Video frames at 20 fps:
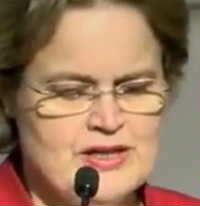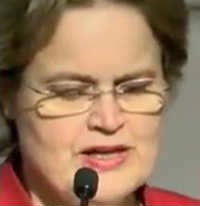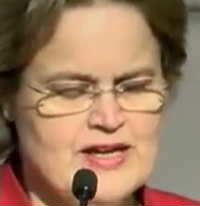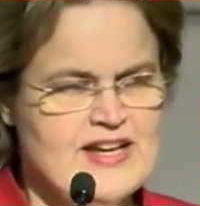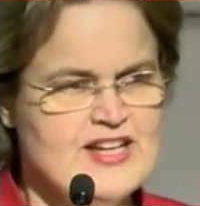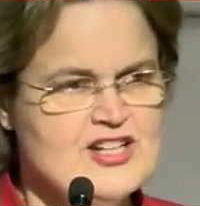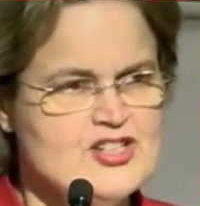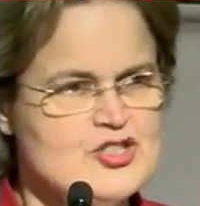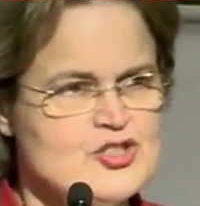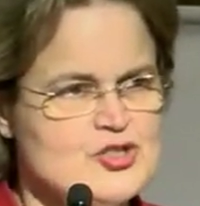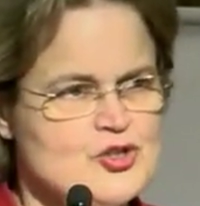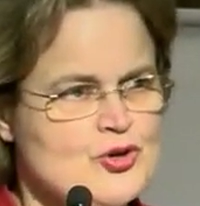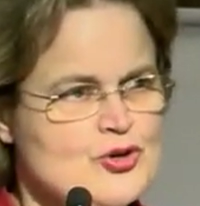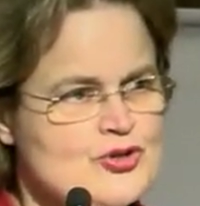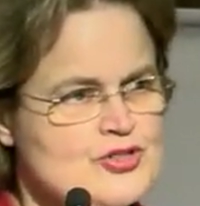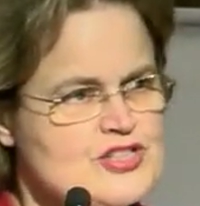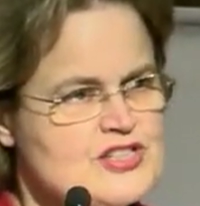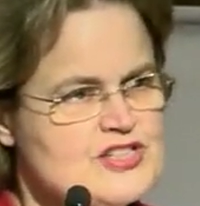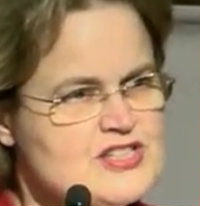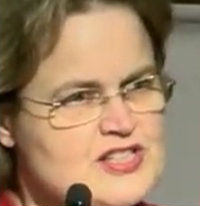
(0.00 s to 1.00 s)
each
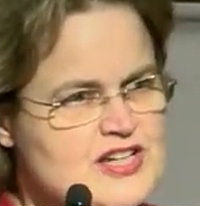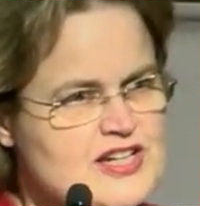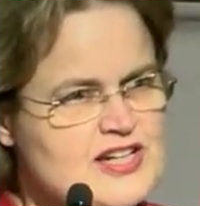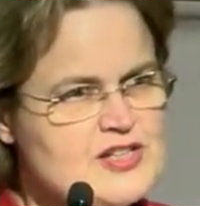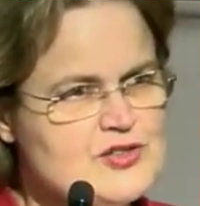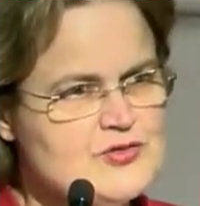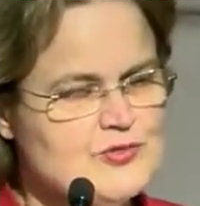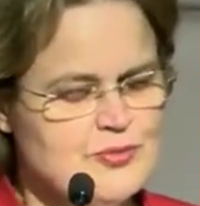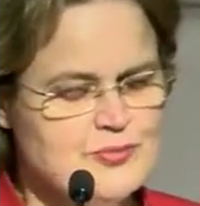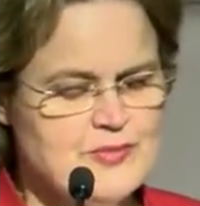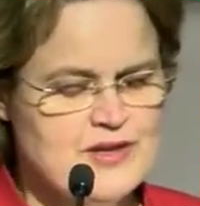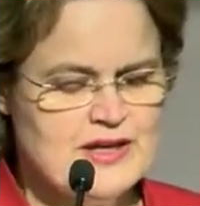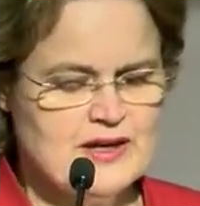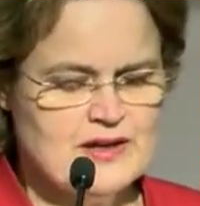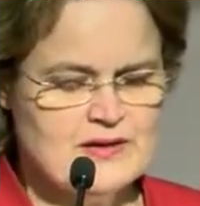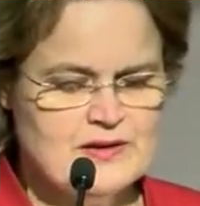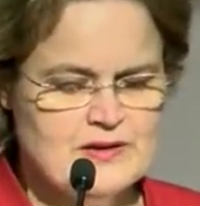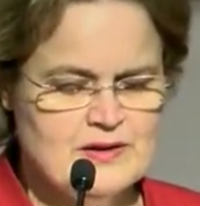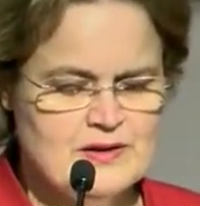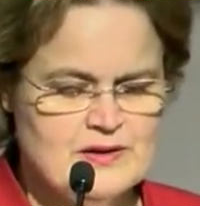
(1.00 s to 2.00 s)
so distinct from the
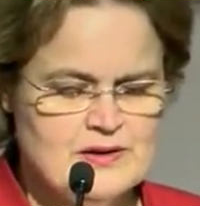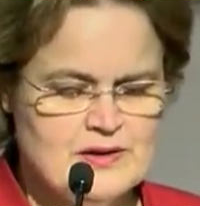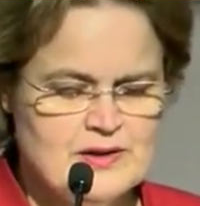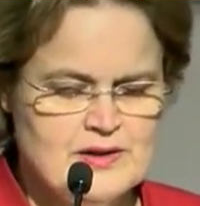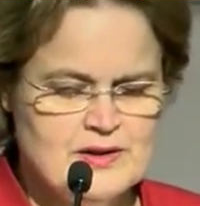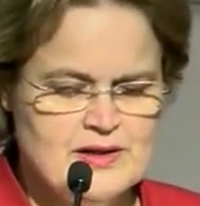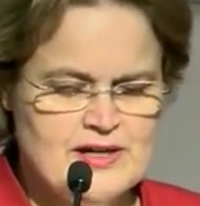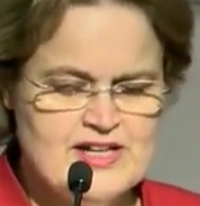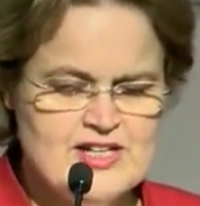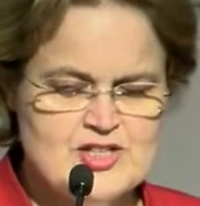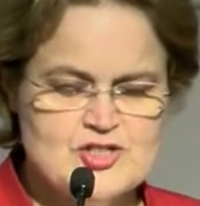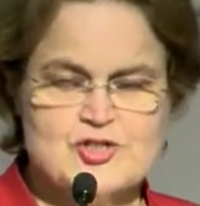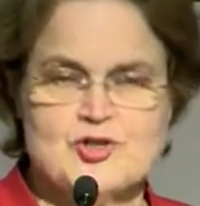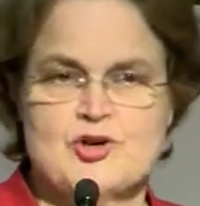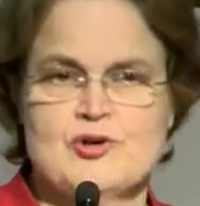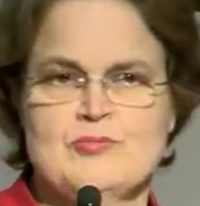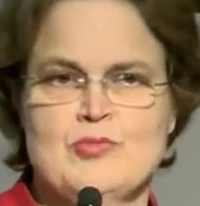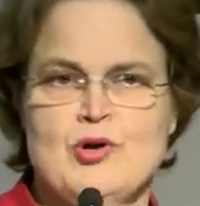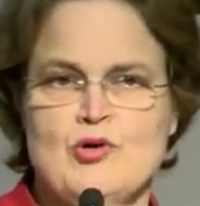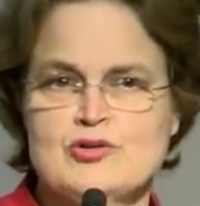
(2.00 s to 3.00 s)
other, each
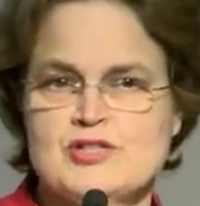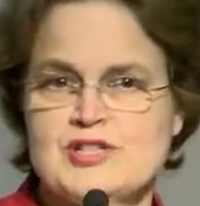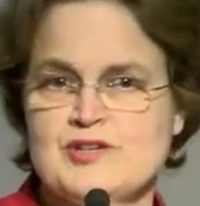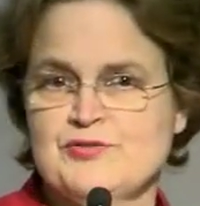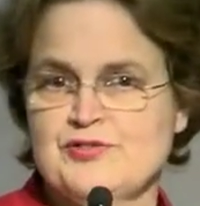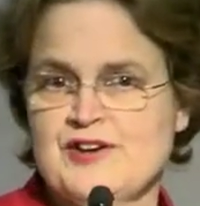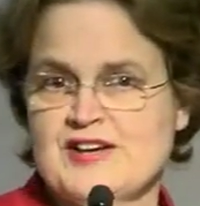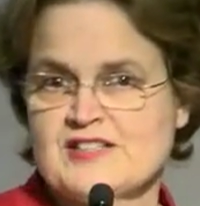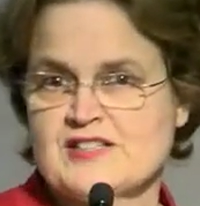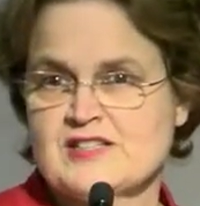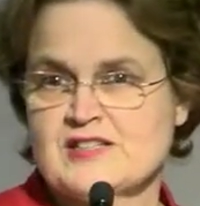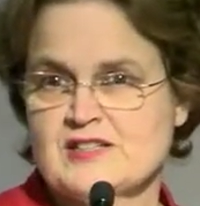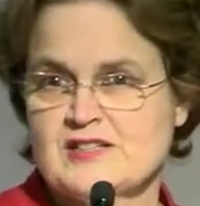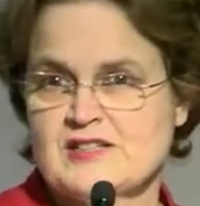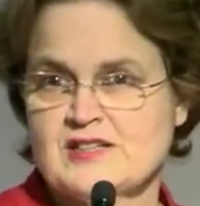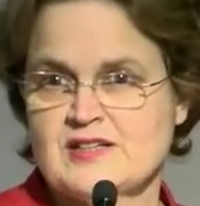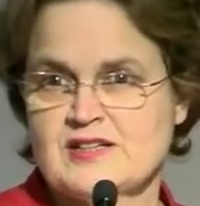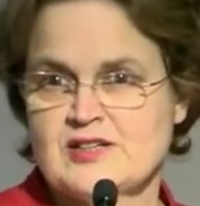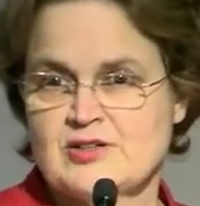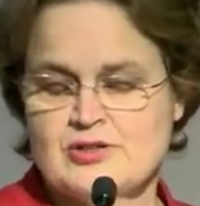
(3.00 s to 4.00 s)
so
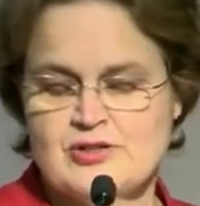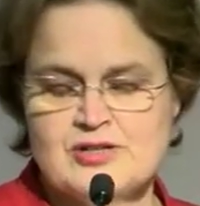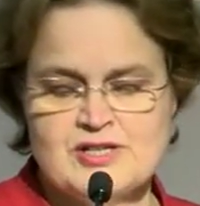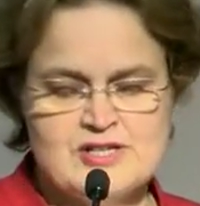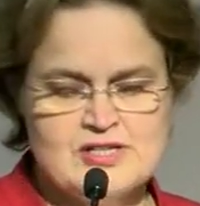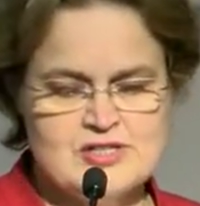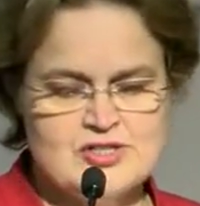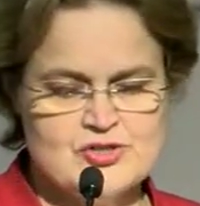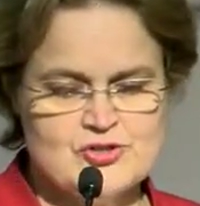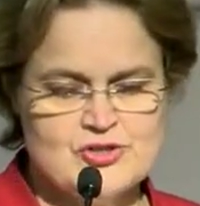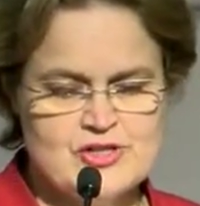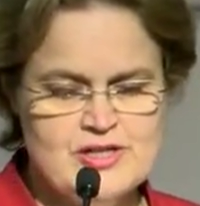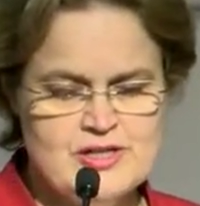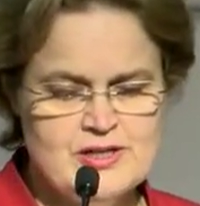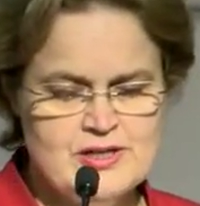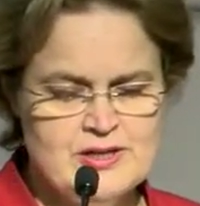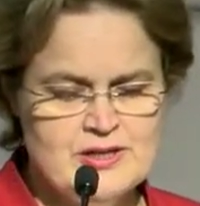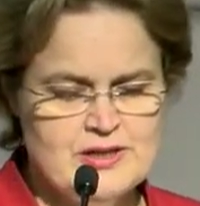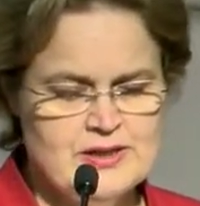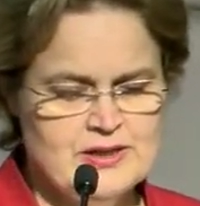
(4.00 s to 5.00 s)
multifaceted in her
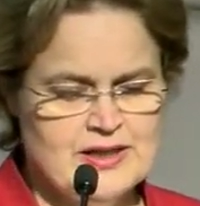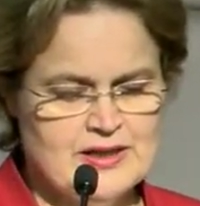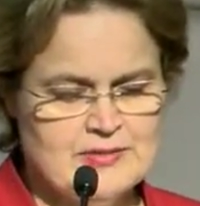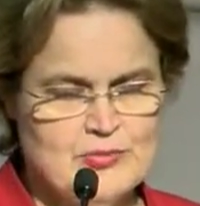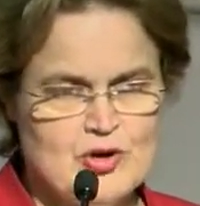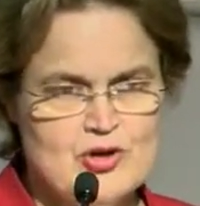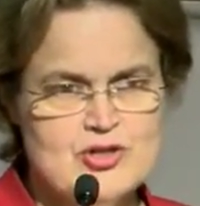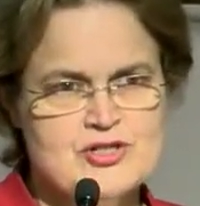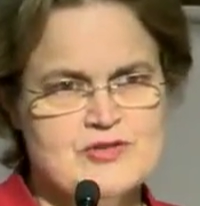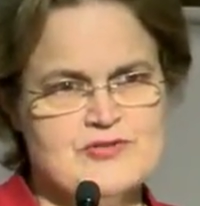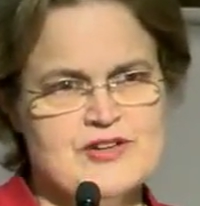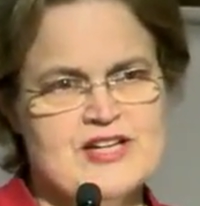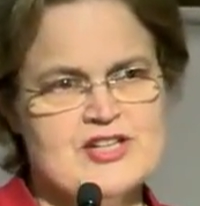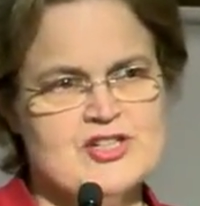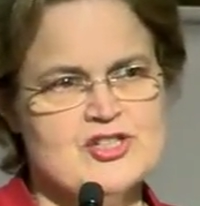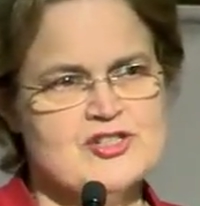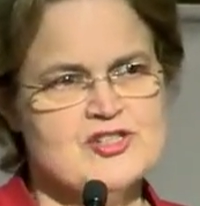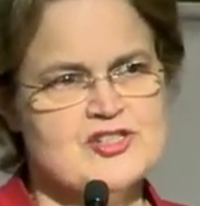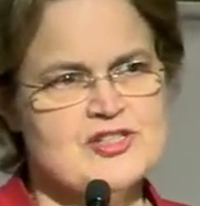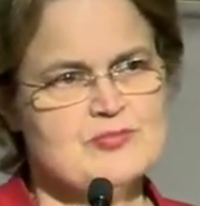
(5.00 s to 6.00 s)
history and
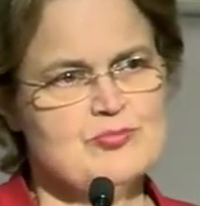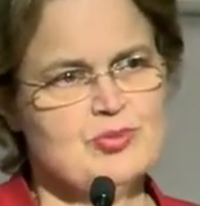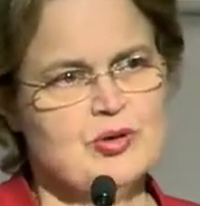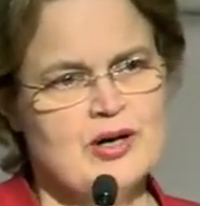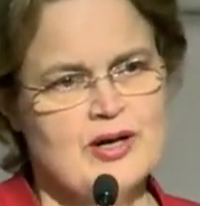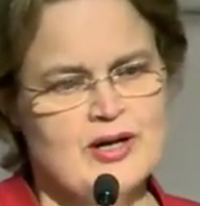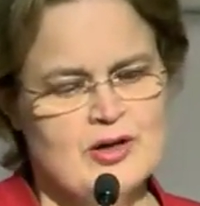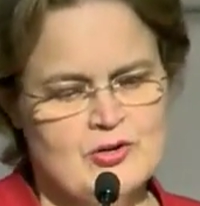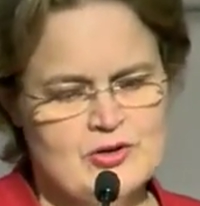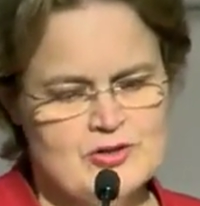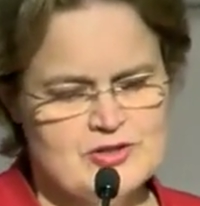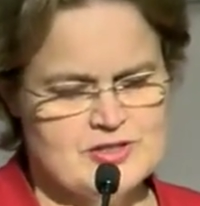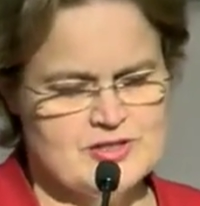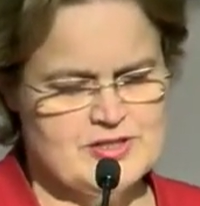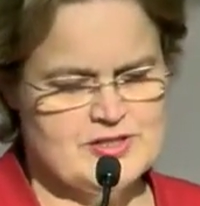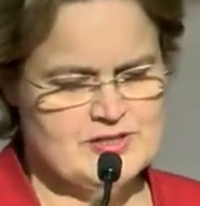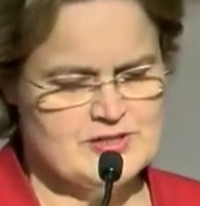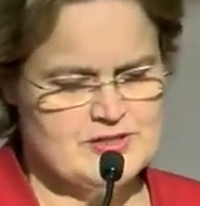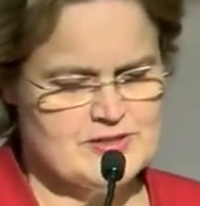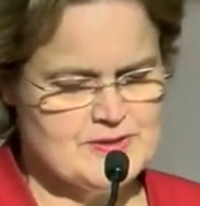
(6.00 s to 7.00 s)
motivations and
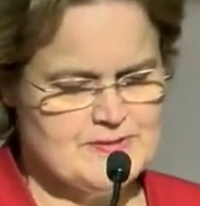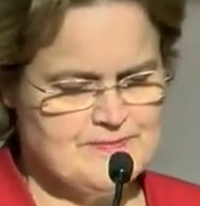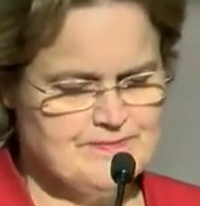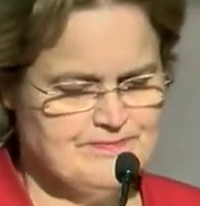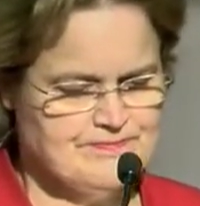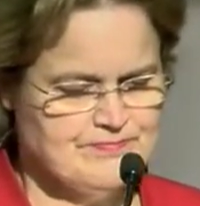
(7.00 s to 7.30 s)
priorities.